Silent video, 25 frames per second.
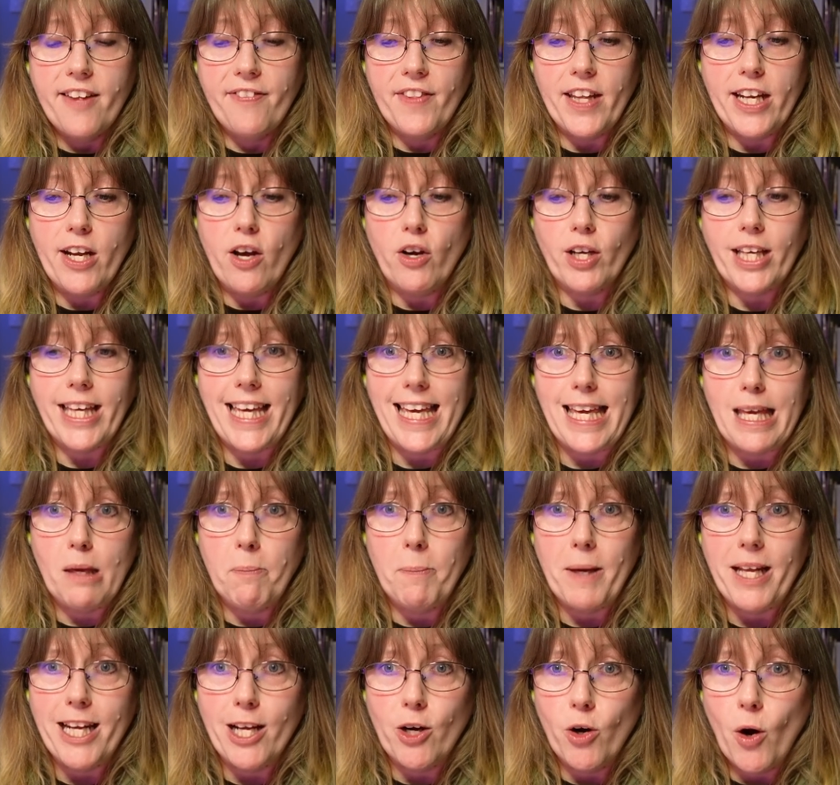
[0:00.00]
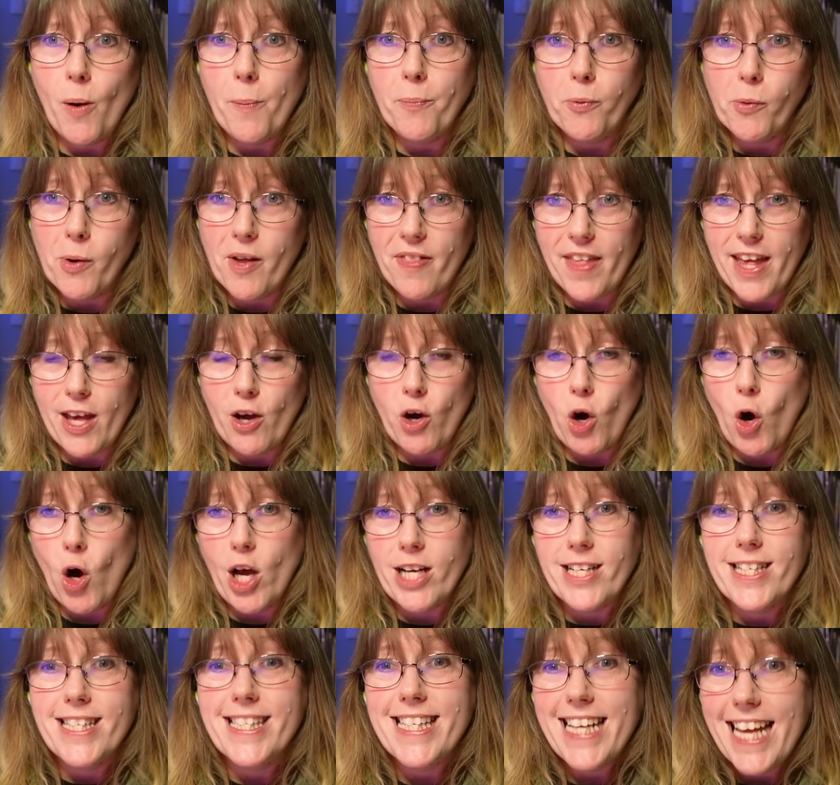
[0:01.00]
They're not keeping up with it
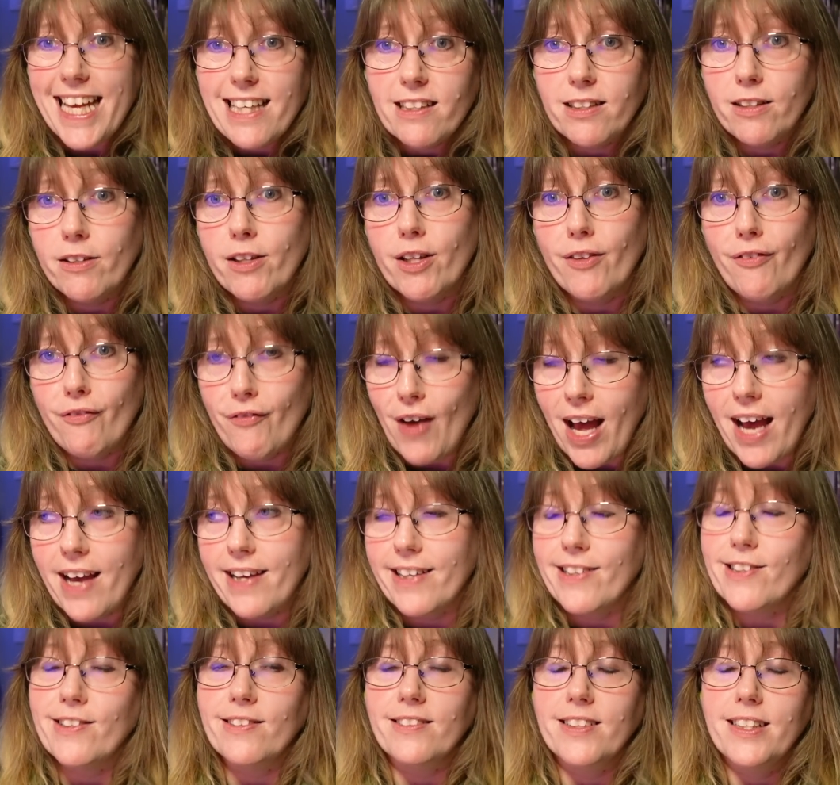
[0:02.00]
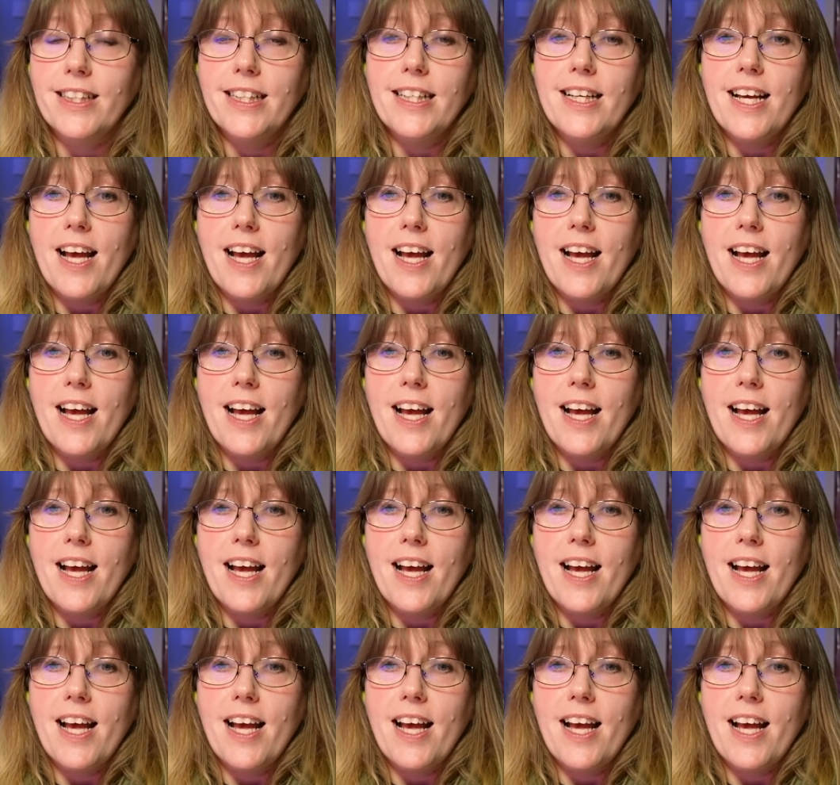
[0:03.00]
until the final.